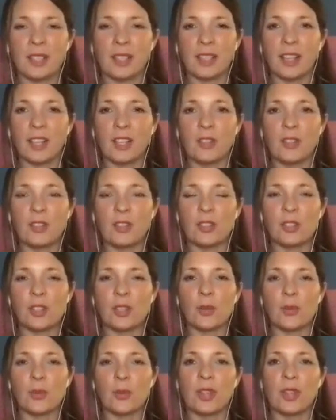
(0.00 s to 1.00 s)
that I used to
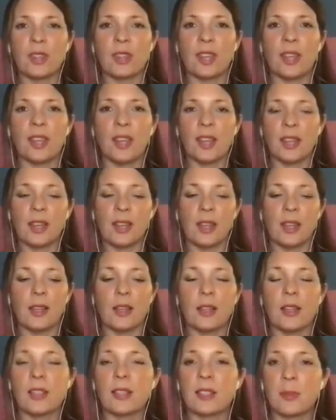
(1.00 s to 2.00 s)
do with
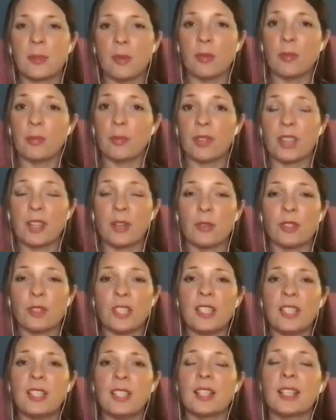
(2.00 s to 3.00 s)
some of the
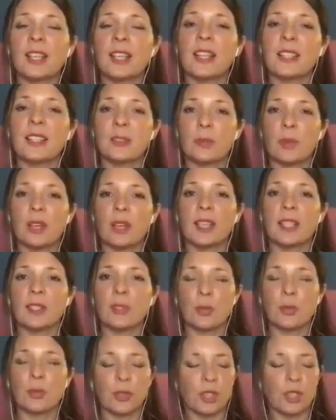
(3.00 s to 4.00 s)
autistic kids when I
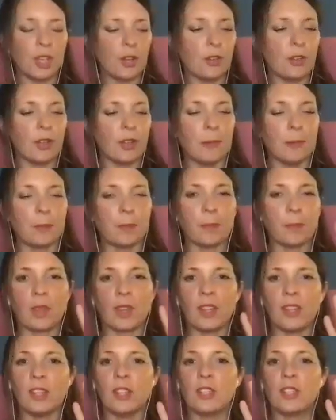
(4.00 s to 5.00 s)
taught yoga,
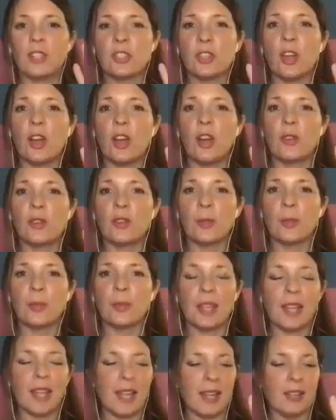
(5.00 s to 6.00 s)
is you hold up
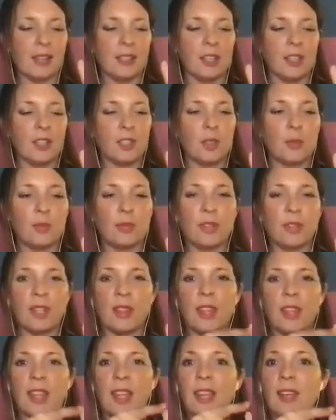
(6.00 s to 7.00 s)
your hand and you breathe
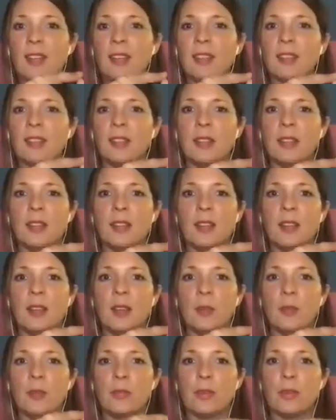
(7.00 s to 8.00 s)
in,
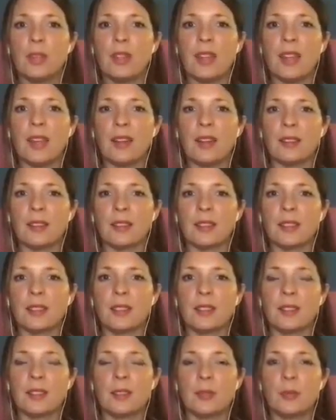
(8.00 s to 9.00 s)
breathe out,
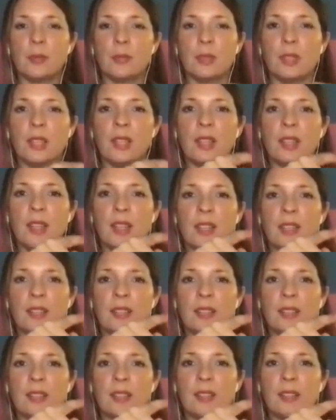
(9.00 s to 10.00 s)
breathe in,
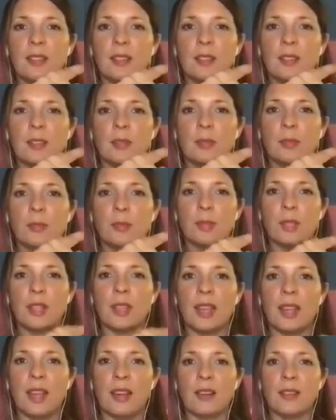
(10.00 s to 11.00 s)
breathe
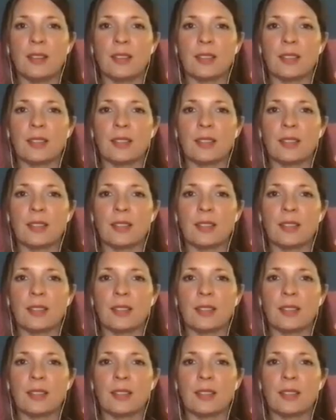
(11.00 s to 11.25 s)
out.